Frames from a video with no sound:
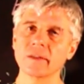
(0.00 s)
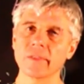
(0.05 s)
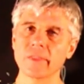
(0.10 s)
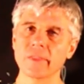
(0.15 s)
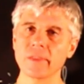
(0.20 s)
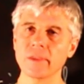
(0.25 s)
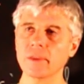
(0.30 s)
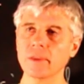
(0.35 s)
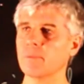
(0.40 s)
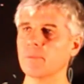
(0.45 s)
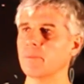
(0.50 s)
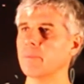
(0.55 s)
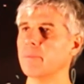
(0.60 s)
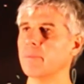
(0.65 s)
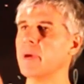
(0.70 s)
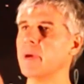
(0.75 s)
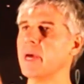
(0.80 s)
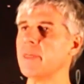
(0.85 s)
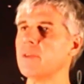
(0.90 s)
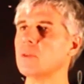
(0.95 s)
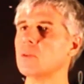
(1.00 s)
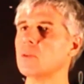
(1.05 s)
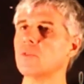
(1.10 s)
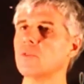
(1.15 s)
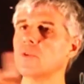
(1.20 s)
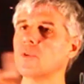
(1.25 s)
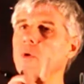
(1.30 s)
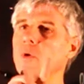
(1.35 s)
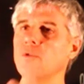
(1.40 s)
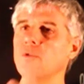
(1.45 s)
the method
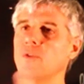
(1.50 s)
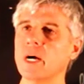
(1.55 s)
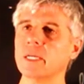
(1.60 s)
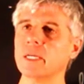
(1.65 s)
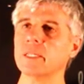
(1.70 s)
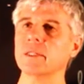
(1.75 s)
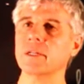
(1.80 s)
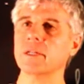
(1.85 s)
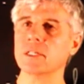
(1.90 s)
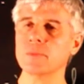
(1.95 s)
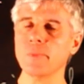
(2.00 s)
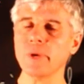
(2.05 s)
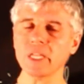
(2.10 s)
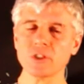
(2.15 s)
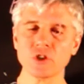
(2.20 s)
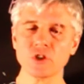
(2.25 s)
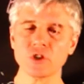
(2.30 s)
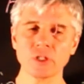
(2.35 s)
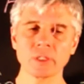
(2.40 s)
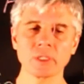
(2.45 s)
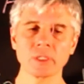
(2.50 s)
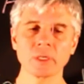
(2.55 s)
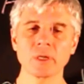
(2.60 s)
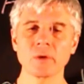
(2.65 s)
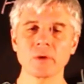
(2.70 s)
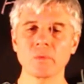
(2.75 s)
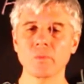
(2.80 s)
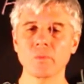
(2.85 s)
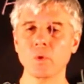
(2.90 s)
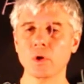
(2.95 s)
of cofactor expansion
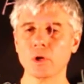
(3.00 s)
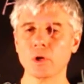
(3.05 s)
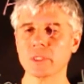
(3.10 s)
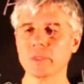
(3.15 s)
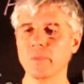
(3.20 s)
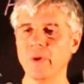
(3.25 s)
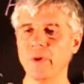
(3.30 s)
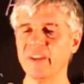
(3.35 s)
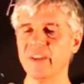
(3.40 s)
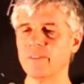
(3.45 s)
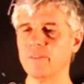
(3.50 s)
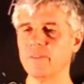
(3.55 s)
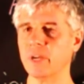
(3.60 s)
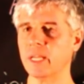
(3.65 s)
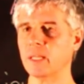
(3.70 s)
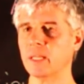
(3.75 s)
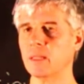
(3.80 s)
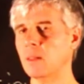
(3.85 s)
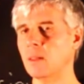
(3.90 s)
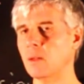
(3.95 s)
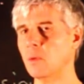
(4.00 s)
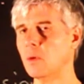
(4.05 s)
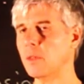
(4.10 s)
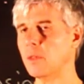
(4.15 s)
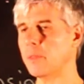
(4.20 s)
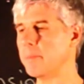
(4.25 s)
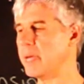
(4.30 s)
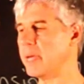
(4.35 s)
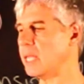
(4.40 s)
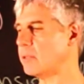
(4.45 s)
works very well
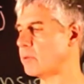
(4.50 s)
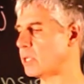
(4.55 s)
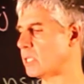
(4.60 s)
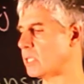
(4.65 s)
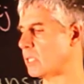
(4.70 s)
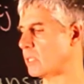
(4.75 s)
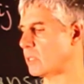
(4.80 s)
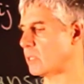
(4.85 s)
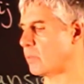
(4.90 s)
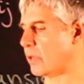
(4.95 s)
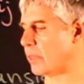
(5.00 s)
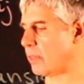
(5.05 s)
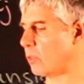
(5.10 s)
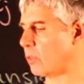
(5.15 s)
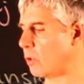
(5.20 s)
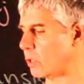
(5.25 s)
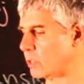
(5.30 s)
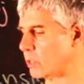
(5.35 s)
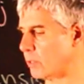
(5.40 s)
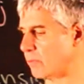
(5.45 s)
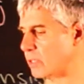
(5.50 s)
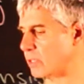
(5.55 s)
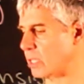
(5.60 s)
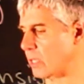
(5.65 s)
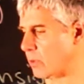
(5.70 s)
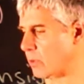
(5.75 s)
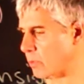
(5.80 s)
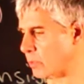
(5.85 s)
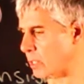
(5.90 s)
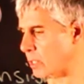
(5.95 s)
on matrices with lots of
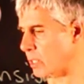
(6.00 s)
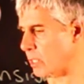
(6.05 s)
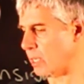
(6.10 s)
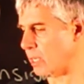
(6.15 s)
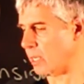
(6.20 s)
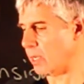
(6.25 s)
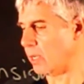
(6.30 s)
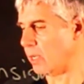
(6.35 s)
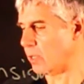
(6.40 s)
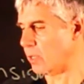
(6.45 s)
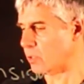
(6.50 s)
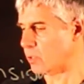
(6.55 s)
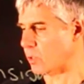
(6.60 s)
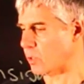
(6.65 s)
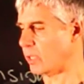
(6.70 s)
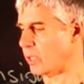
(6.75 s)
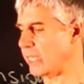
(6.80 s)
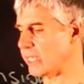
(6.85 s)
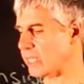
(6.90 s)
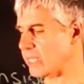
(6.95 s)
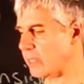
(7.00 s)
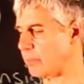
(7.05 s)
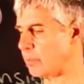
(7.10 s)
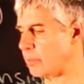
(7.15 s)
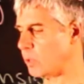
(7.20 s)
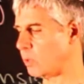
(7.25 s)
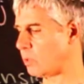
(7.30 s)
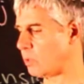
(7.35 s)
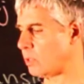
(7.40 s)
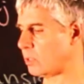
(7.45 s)
zeros. So let's
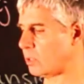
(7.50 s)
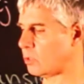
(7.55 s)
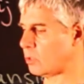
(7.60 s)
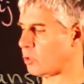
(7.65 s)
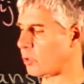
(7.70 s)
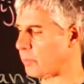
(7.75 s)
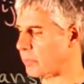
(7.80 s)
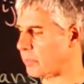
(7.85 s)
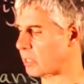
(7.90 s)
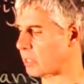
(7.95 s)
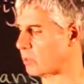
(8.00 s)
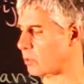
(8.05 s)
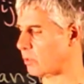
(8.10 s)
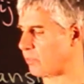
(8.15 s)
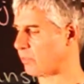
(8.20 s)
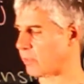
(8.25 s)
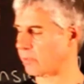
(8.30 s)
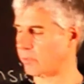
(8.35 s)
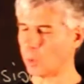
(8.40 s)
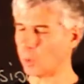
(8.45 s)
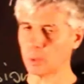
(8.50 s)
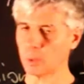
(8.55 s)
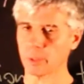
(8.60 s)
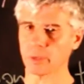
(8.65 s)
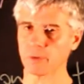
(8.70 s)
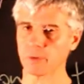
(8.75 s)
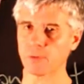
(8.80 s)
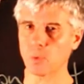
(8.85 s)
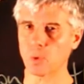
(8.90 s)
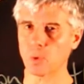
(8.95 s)
compute the determinant of the
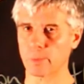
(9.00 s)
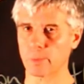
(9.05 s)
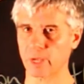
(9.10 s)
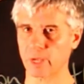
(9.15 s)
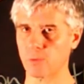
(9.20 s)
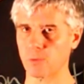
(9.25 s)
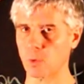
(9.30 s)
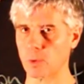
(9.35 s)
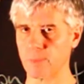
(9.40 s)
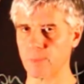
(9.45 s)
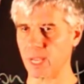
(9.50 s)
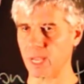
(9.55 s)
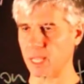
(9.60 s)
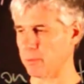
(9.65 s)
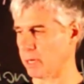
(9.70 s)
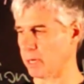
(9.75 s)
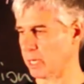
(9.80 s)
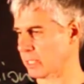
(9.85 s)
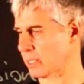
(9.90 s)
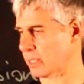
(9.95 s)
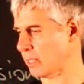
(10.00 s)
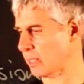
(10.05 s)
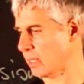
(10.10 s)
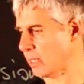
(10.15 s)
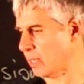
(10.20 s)
following 4x4 matrix.